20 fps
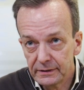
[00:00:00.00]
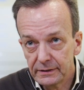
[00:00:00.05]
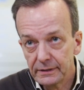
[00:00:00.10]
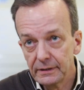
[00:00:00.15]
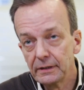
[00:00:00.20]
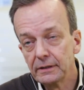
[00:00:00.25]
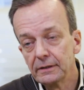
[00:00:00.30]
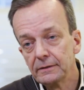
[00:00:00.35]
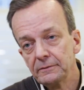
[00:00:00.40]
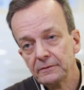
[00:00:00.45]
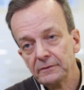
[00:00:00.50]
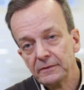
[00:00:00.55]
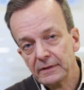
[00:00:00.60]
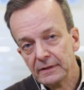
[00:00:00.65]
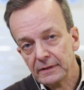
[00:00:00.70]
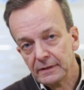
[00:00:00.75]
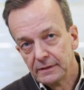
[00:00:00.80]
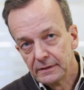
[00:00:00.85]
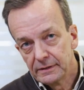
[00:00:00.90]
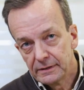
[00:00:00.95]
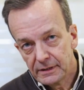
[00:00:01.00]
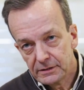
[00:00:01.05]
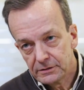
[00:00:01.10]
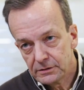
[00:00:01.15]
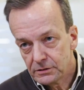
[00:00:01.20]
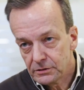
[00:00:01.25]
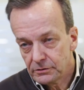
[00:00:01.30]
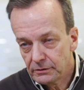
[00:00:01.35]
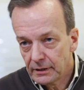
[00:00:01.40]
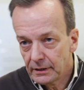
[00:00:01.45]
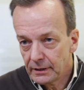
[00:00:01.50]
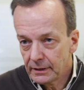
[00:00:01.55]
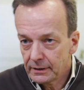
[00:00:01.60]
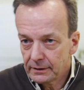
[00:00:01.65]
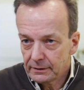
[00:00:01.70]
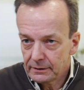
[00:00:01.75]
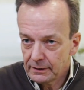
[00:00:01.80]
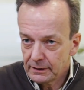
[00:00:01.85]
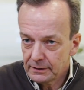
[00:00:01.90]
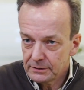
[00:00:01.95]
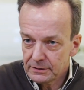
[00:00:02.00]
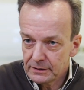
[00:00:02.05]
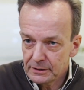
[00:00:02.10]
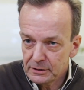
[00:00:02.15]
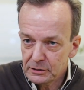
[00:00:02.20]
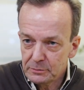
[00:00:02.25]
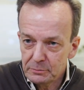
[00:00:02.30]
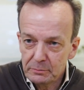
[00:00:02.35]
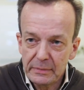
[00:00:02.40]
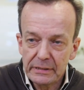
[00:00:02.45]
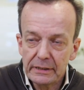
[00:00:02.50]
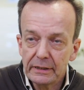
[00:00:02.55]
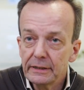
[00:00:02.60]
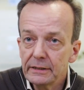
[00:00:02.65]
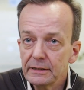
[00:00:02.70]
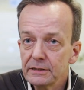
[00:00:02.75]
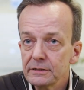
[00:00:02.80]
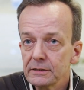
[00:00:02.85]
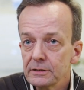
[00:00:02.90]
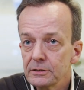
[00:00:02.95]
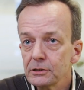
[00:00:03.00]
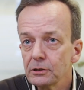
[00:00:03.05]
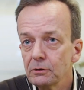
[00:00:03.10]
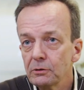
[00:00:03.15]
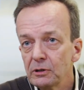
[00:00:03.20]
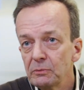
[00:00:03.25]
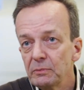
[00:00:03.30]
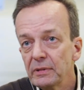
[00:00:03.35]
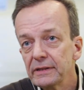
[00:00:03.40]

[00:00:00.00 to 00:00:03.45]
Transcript: Then there's Australia, and there's Middle East and so on.